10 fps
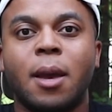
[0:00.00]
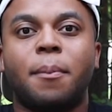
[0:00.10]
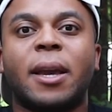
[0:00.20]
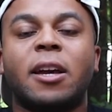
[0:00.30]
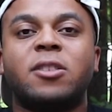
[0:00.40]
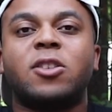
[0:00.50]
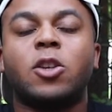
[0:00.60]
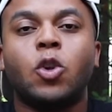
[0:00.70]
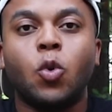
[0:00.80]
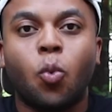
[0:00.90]
because
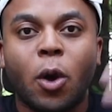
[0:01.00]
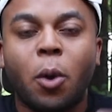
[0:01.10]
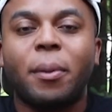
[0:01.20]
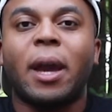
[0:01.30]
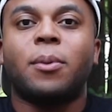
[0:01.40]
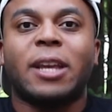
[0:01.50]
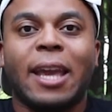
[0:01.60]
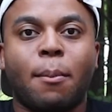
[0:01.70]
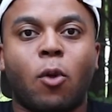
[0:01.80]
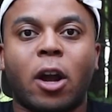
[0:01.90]
you will be able to
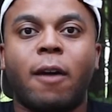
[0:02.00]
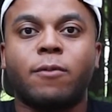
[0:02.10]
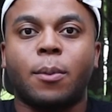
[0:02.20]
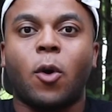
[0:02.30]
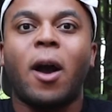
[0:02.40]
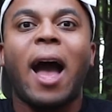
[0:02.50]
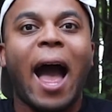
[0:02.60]
get more comfortable.